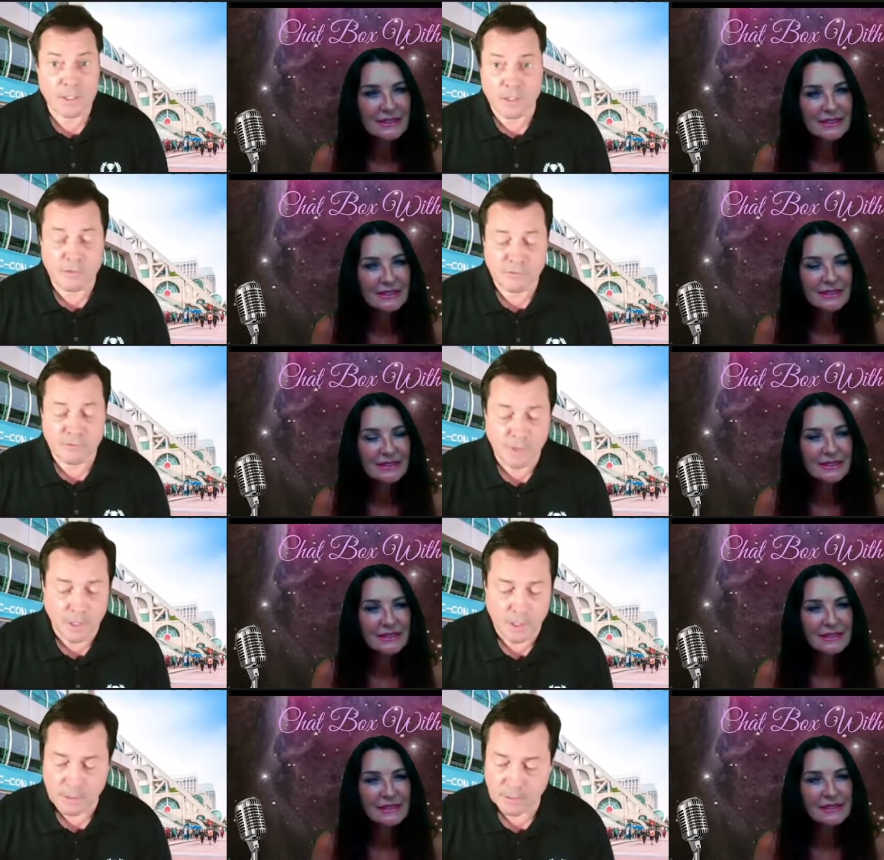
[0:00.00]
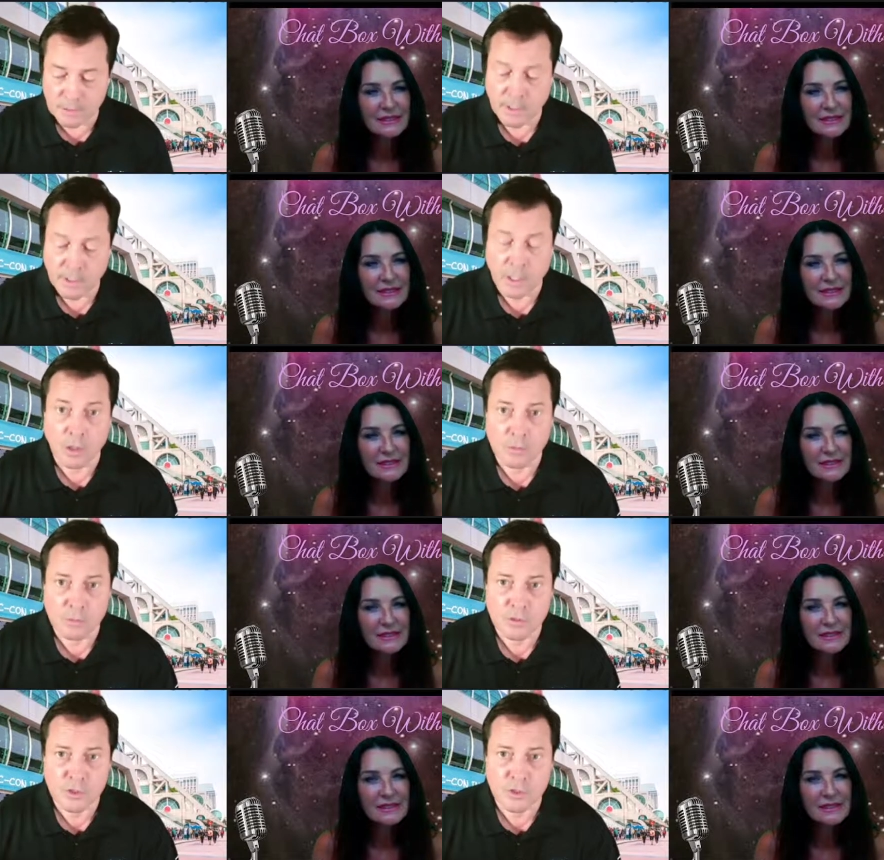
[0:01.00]
Speaker 1: of, uh, you know,
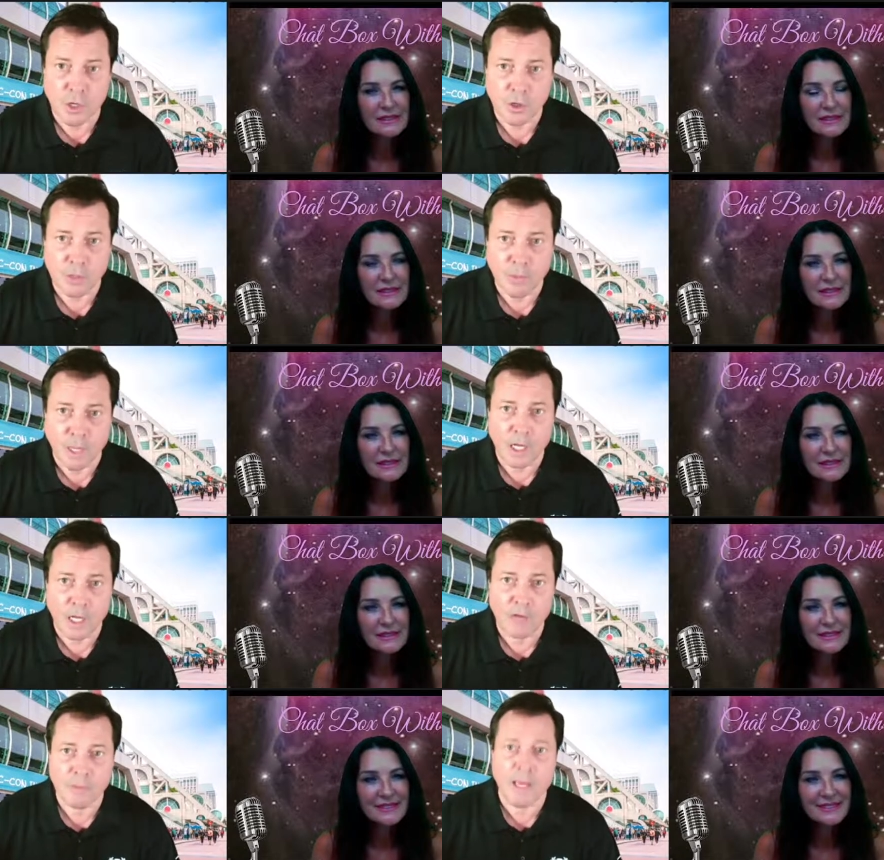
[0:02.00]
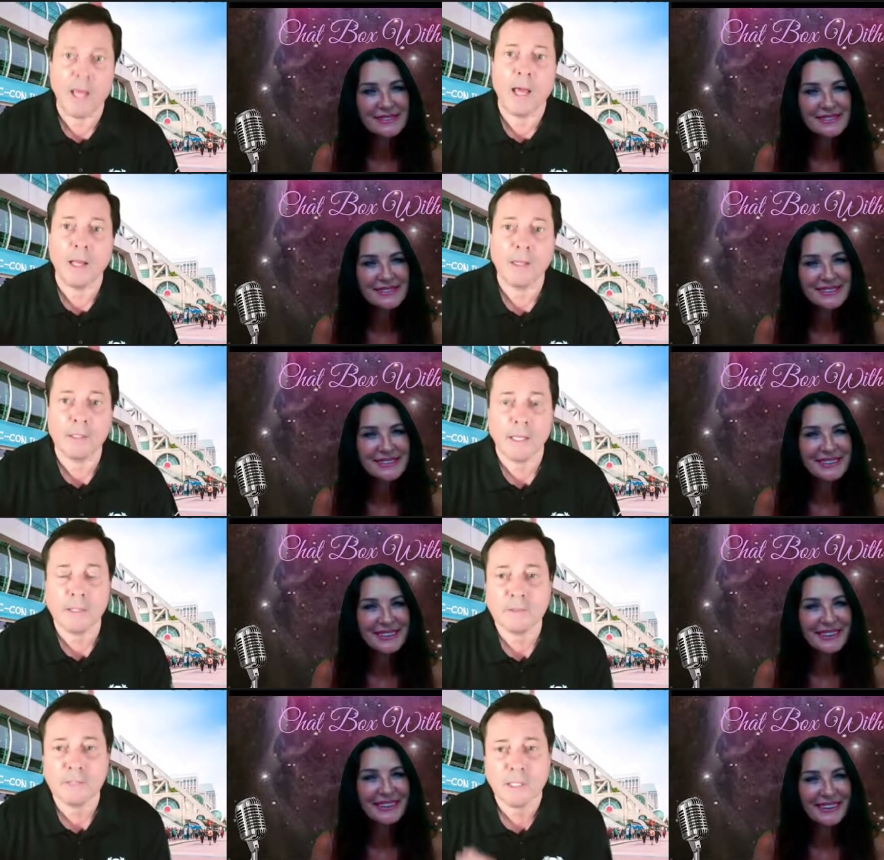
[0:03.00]
stardom right off the bat, and that,
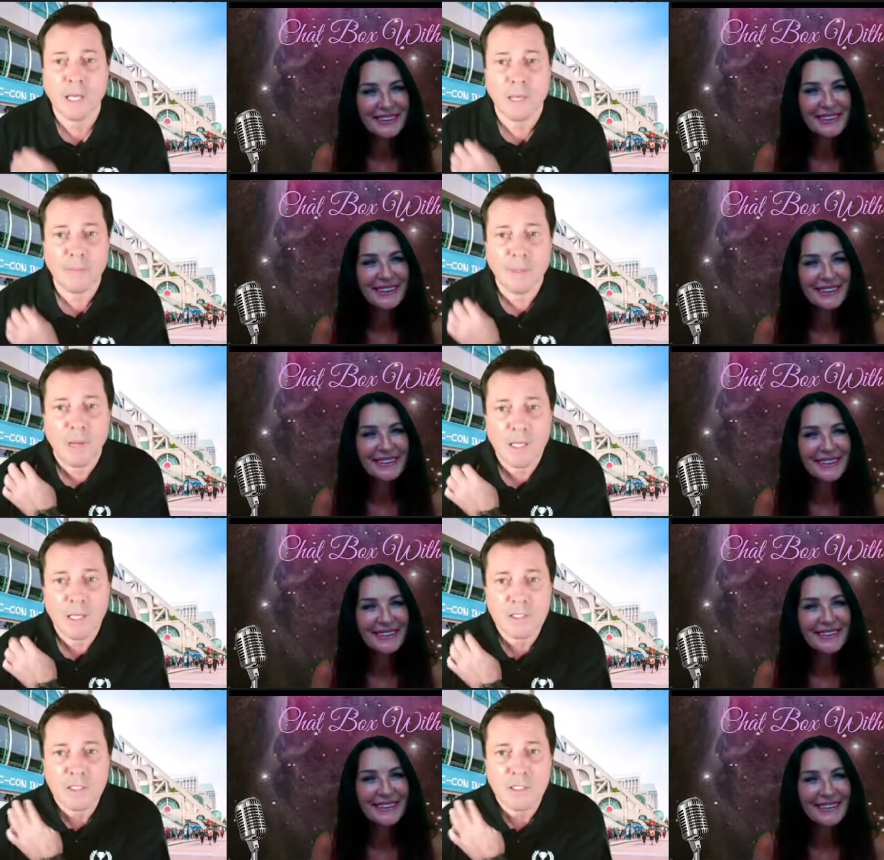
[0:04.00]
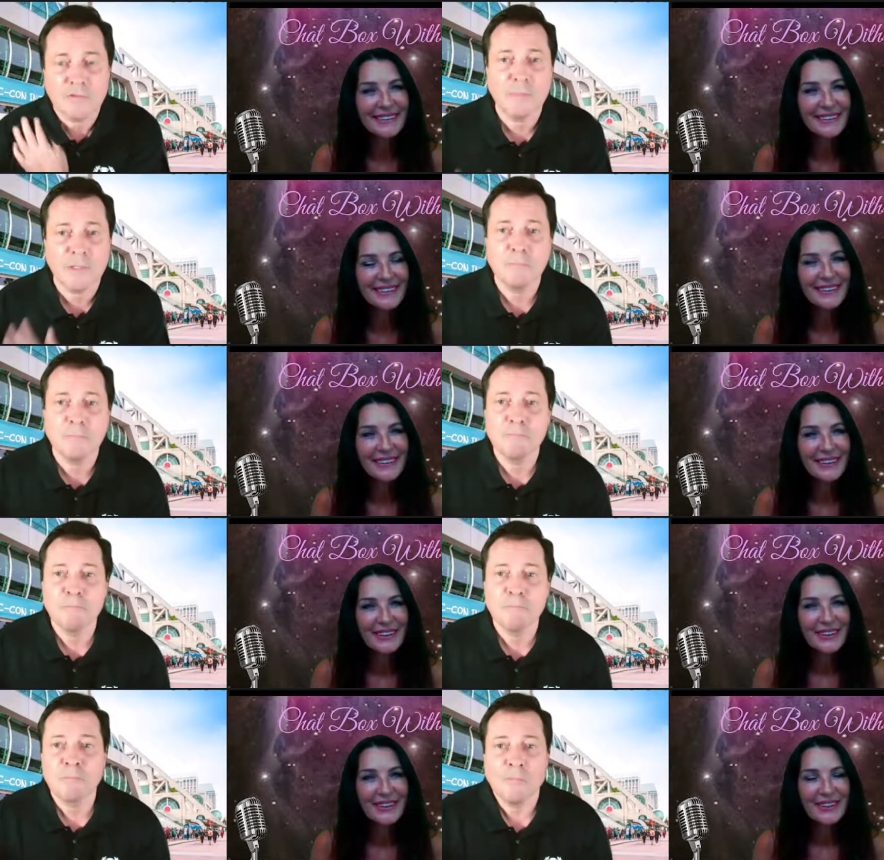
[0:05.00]
that kept me positive and
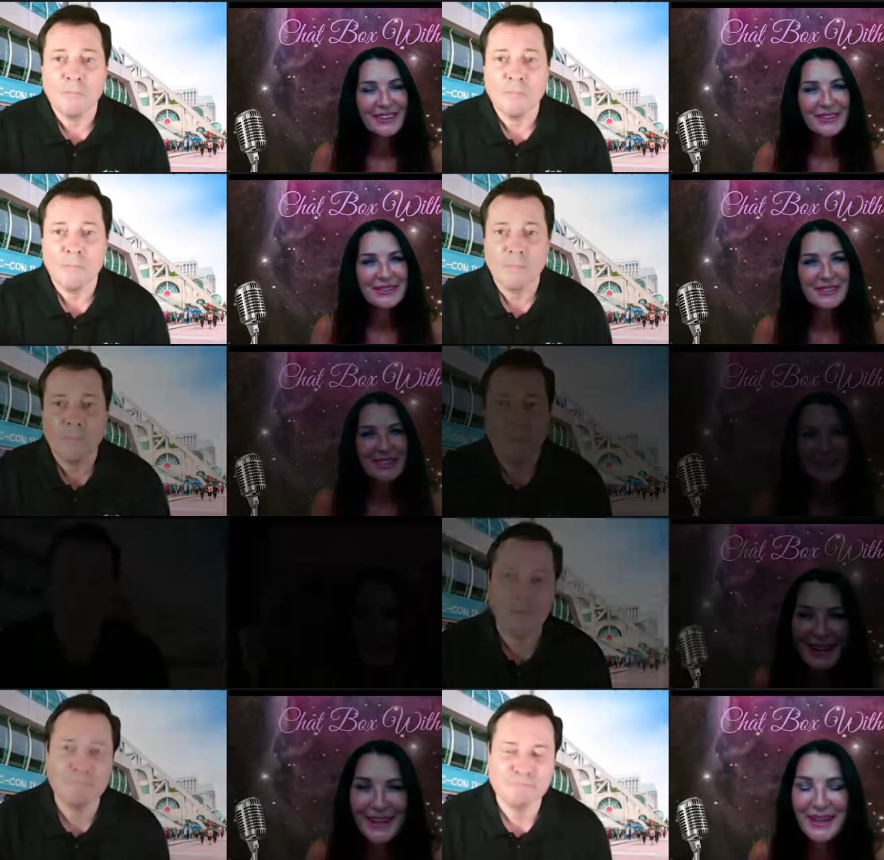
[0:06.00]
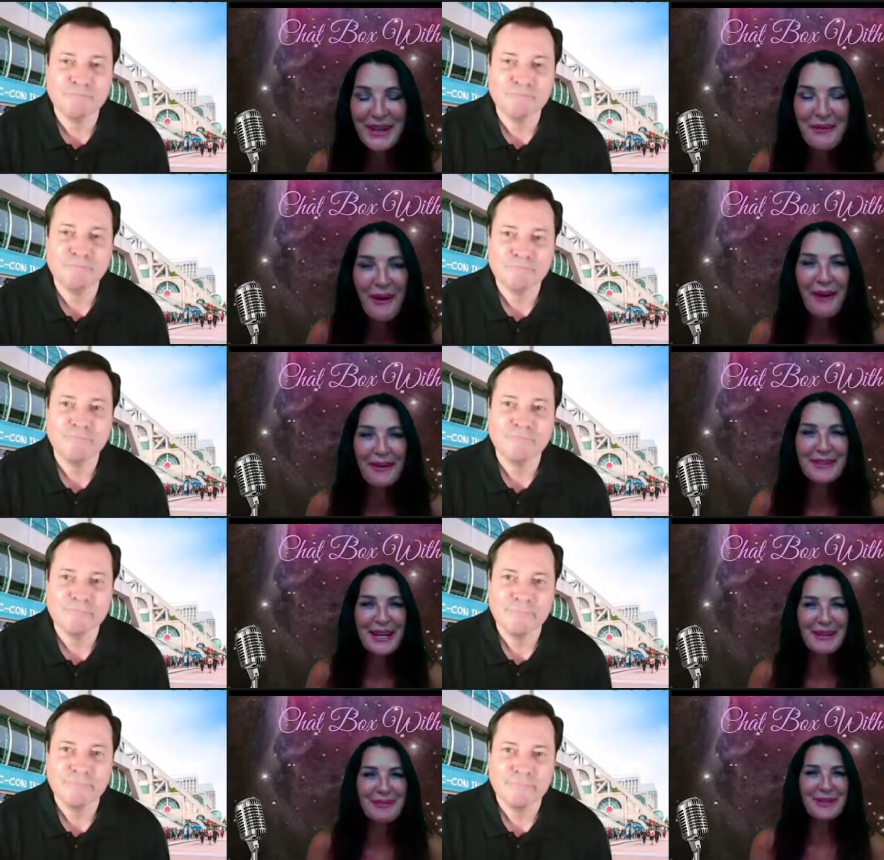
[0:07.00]
Speaker 2: you did, and here you are on
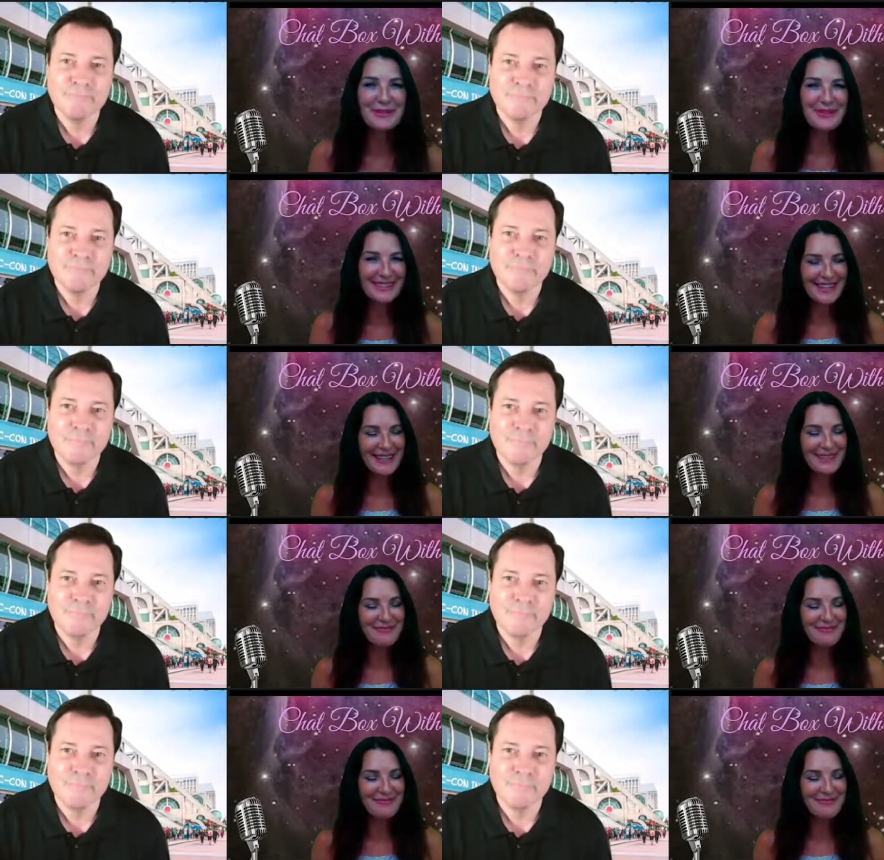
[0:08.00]
Chatbox with Sam.